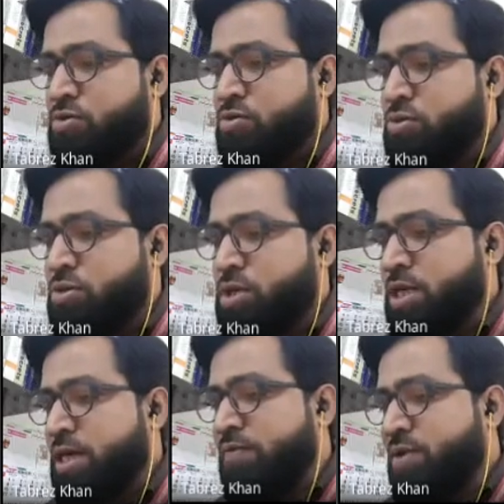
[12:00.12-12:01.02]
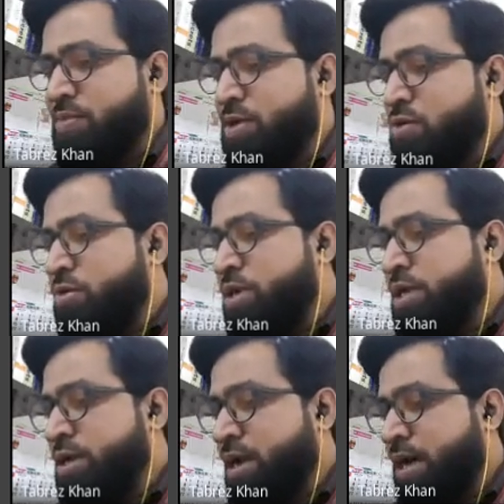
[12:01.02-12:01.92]
So here I will be
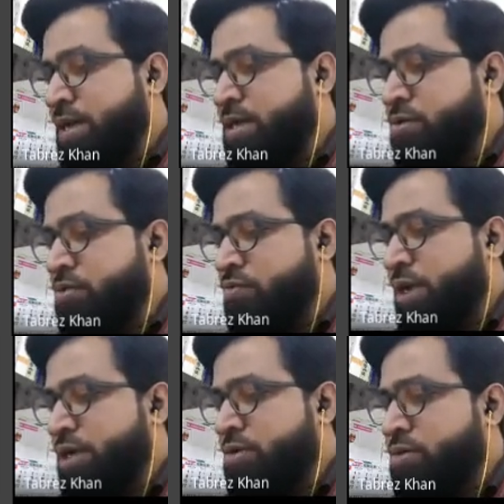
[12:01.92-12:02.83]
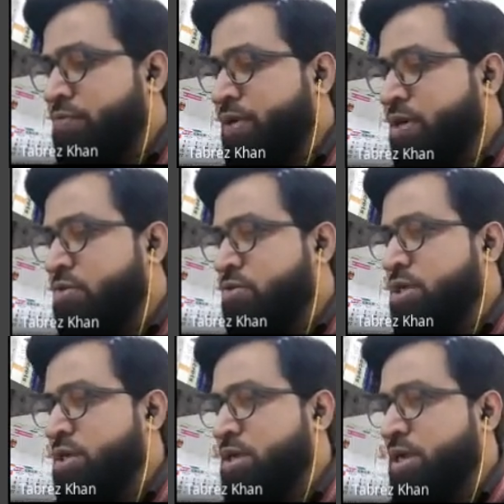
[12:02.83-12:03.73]
coding. I need to find out the
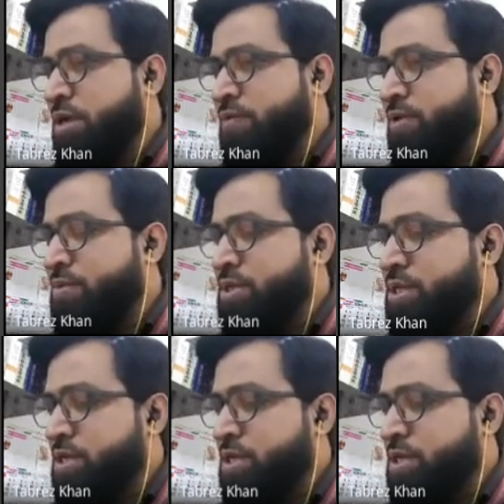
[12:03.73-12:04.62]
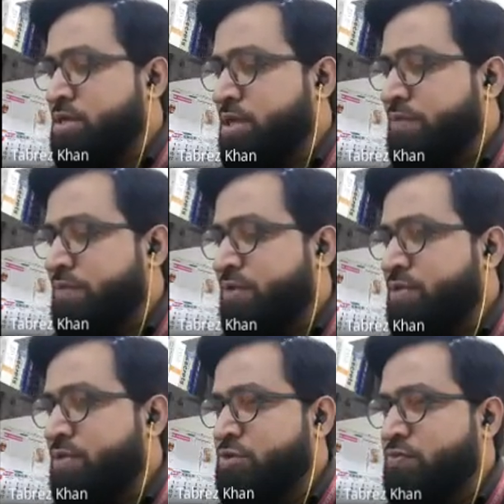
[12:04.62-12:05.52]
factorial. I will be saying, say, f
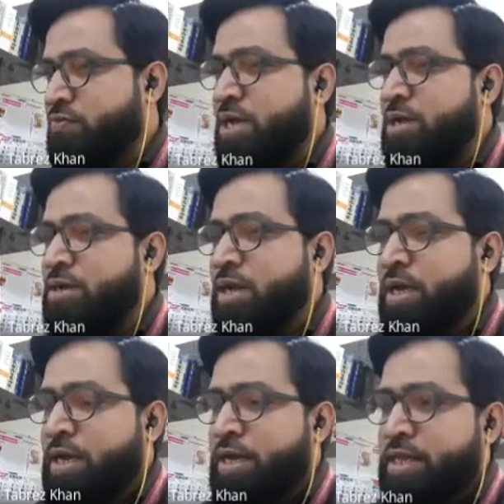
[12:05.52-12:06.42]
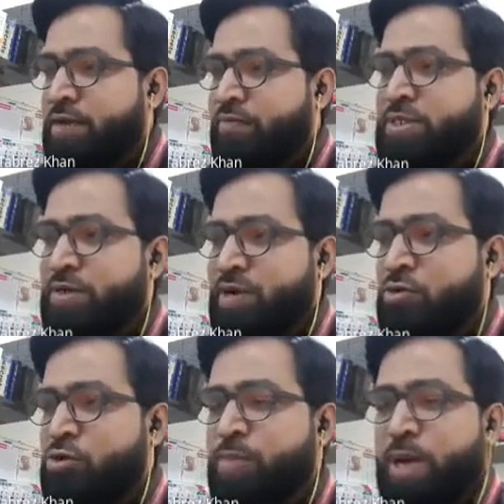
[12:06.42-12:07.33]
equals to 1. Then whichever
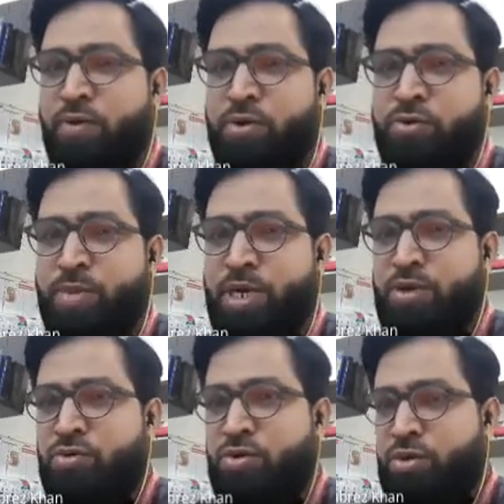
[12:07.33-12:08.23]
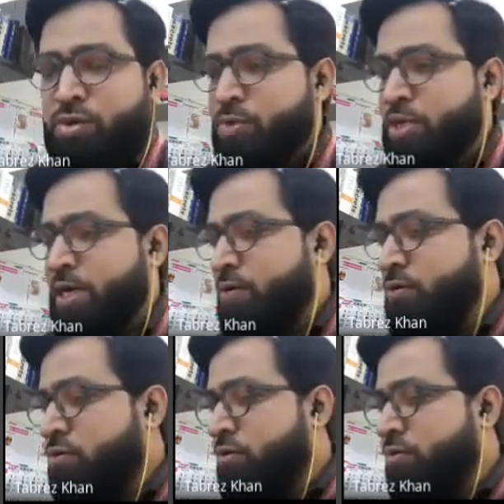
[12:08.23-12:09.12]
loop I want to make use of. Suppose I
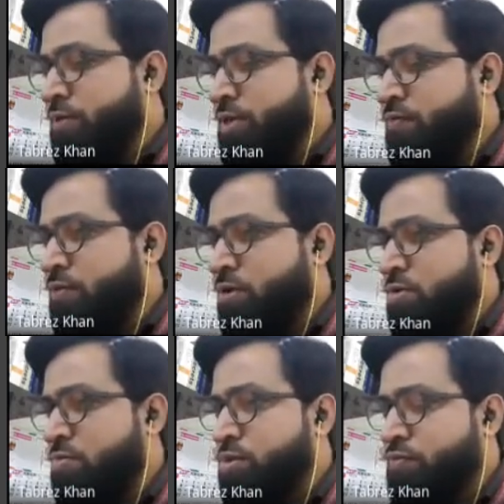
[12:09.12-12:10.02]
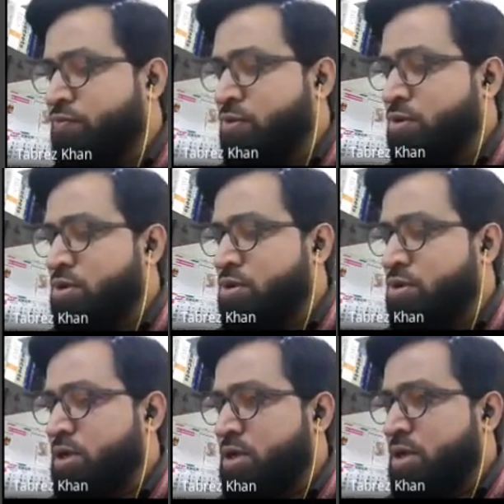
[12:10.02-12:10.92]
want to go with a for loop. So for